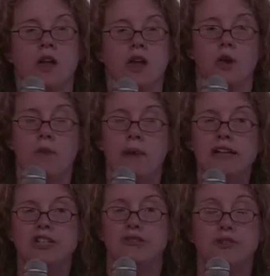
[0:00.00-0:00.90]
a
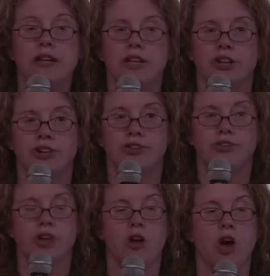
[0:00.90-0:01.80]
bunch of
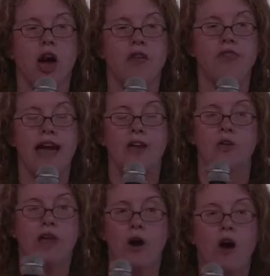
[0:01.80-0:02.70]
realtors,
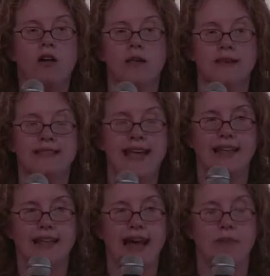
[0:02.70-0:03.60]
that they all could be
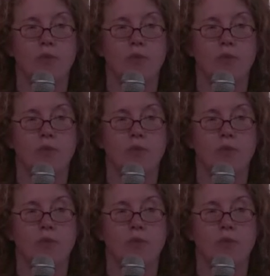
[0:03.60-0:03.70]
saying that,